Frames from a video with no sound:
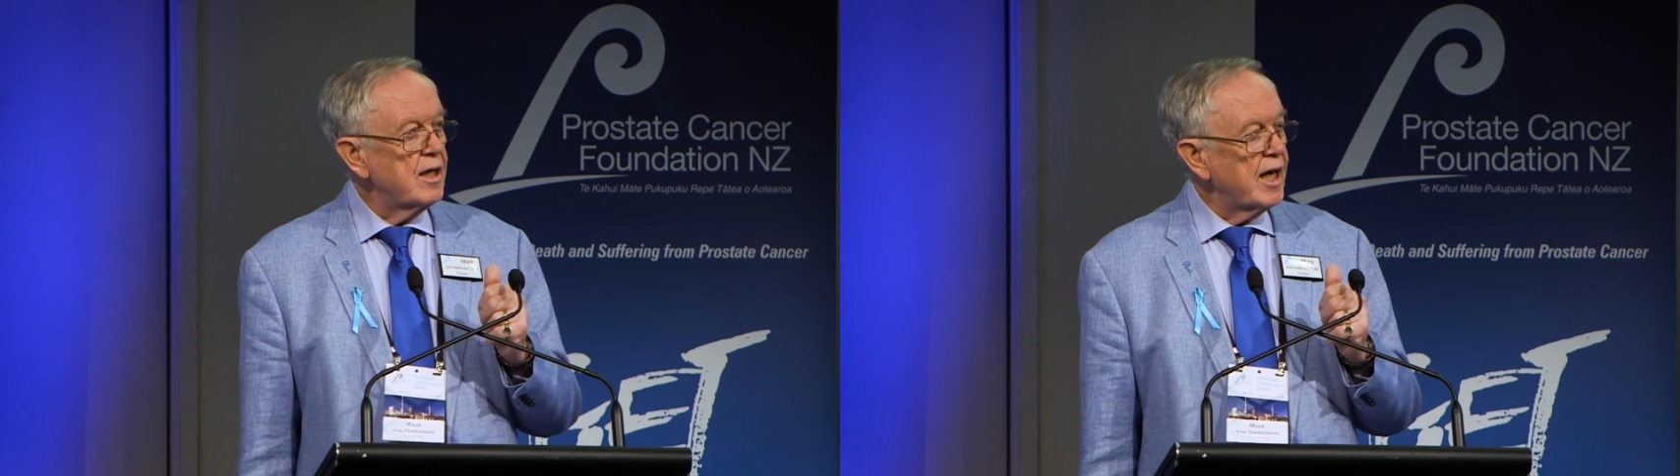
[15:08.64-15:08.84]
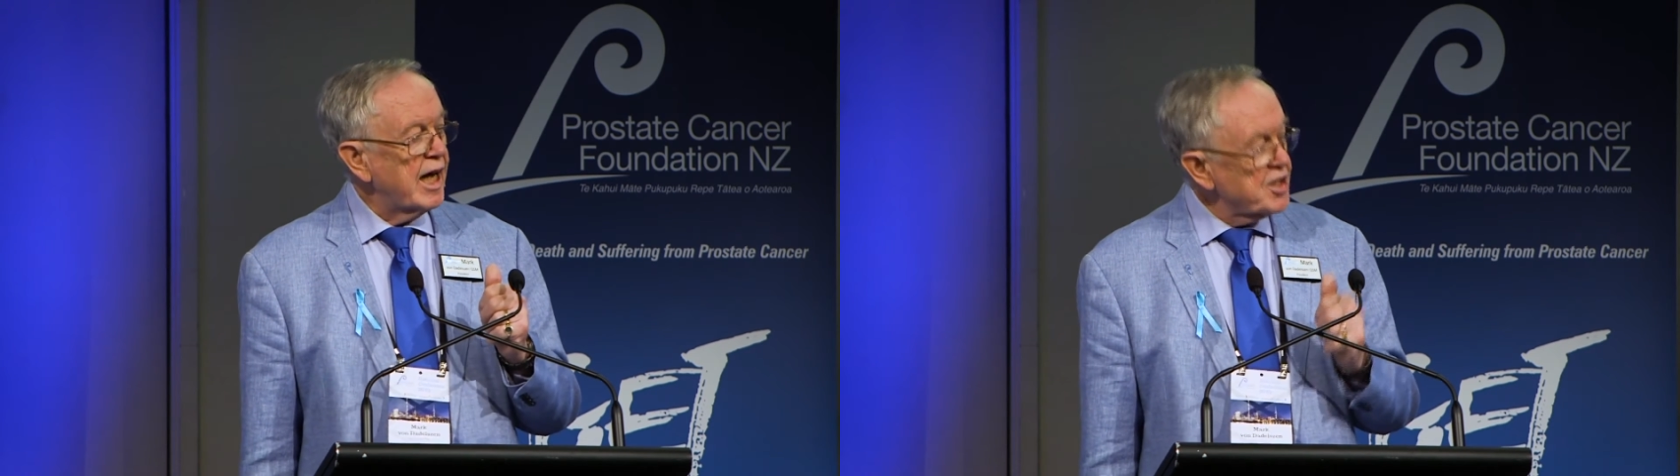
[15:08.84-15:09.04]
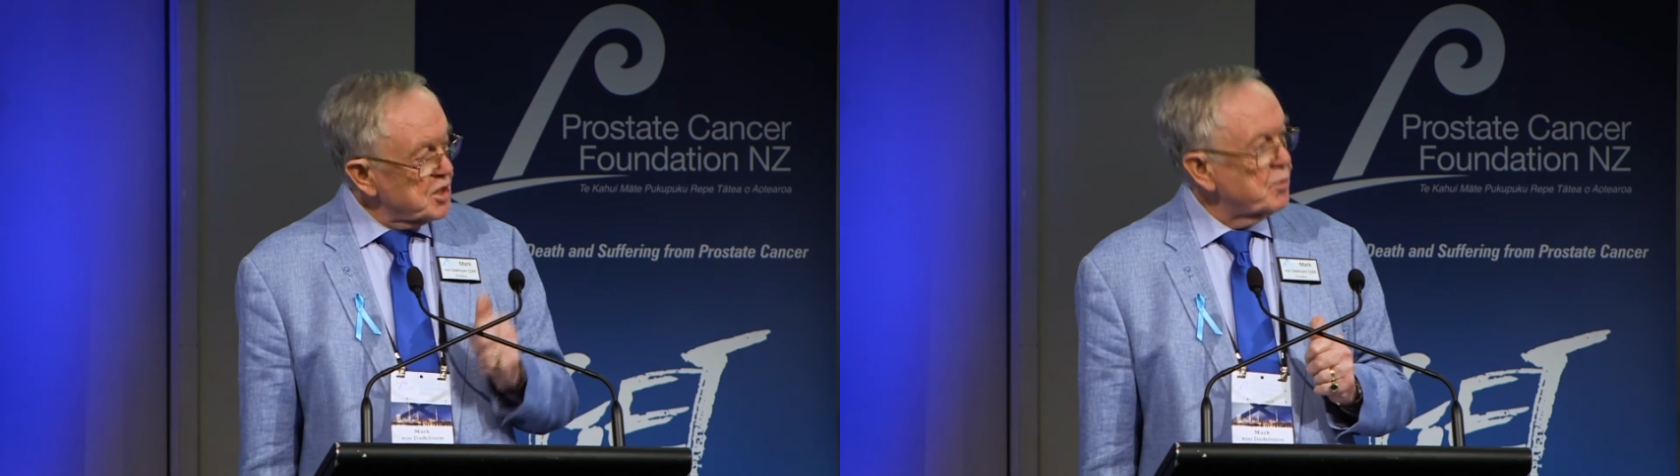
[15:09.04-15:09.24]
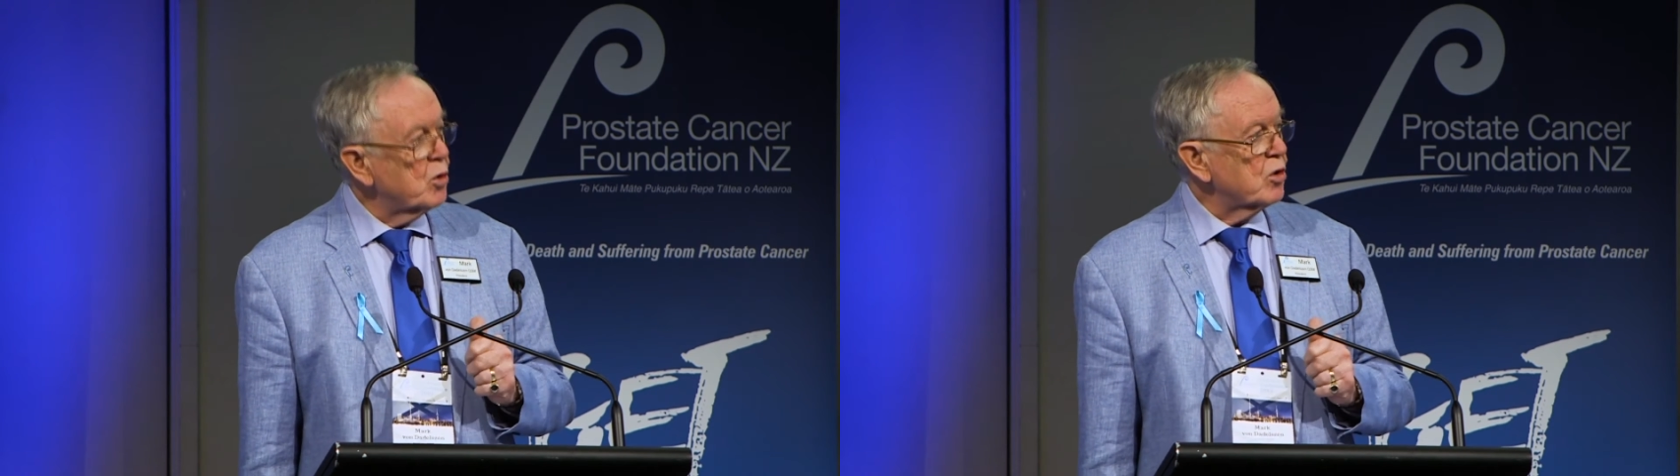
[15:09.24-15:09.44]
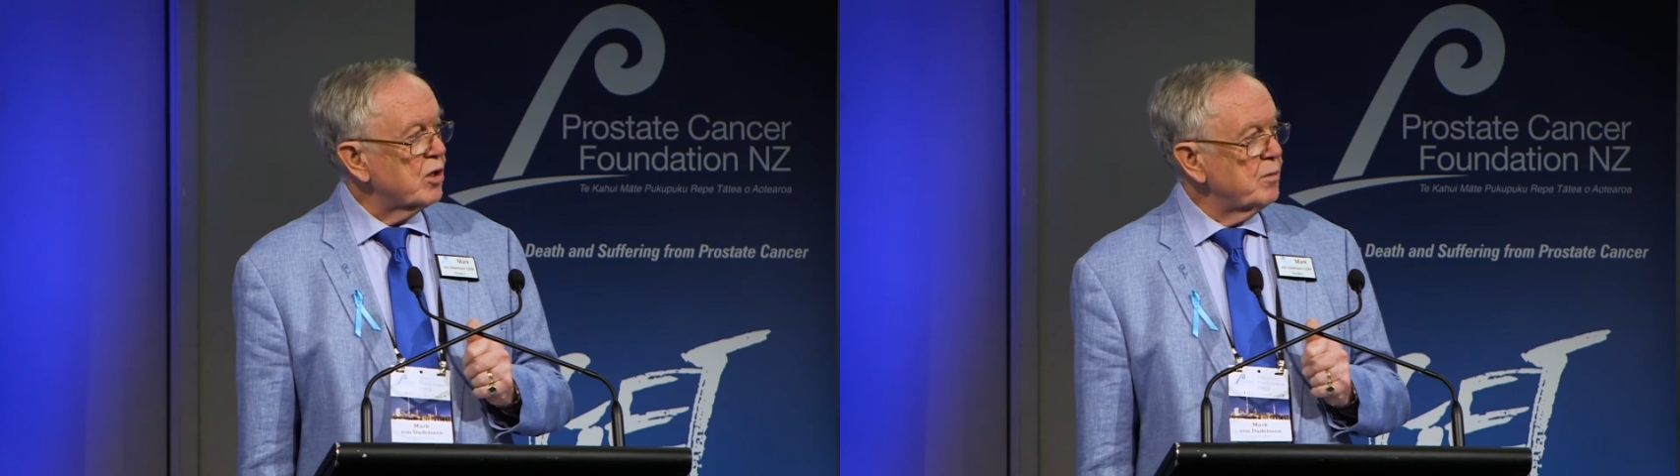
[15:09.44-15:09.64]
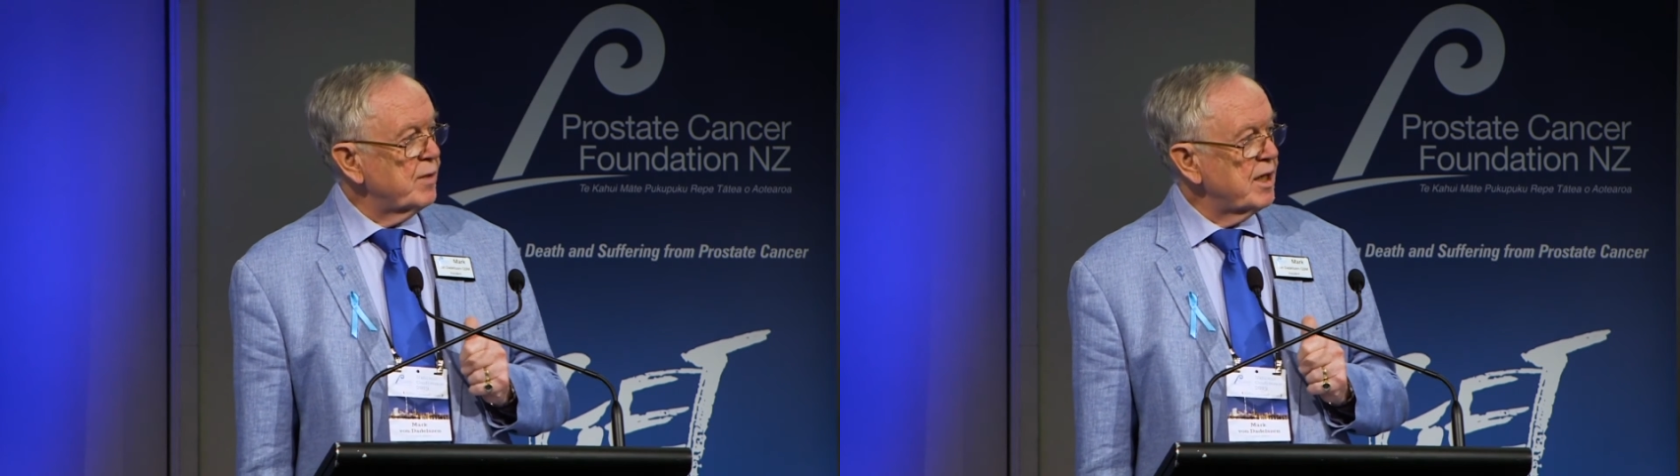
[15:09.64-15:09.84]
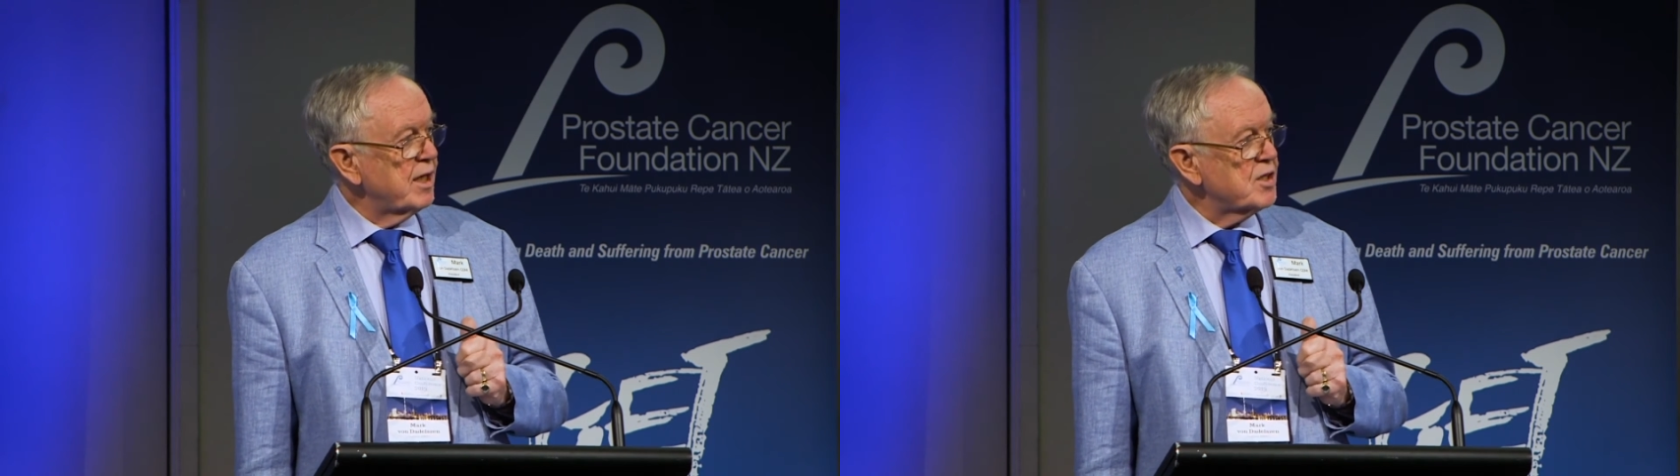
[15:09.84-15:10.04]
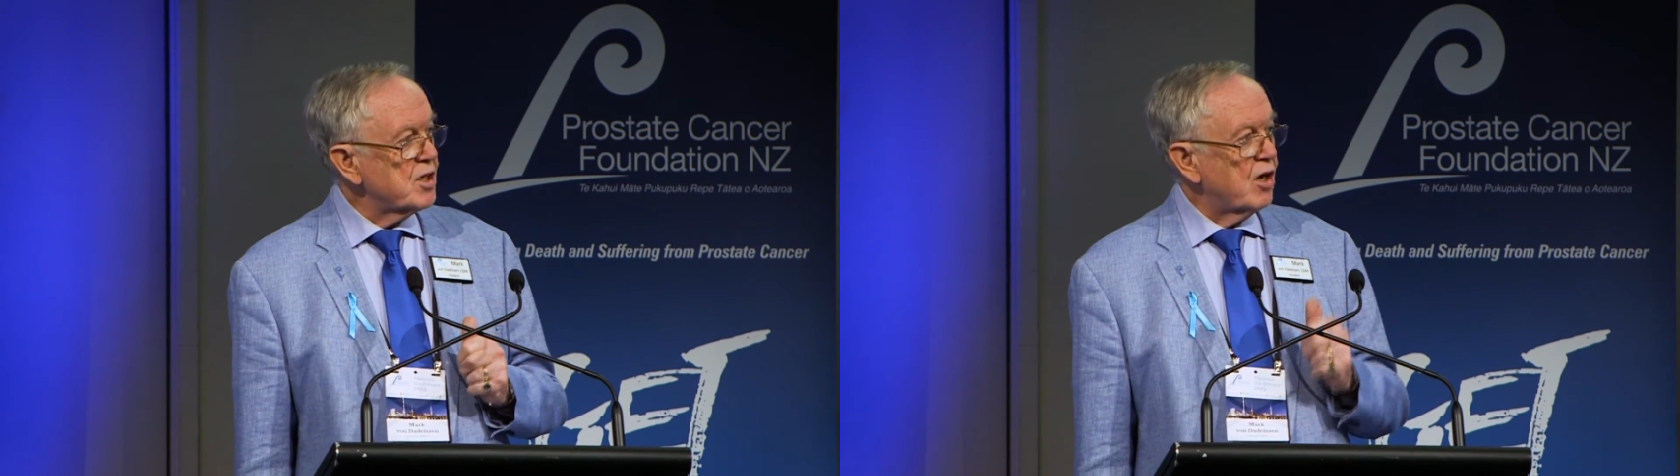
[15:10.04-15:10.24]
at support group meetings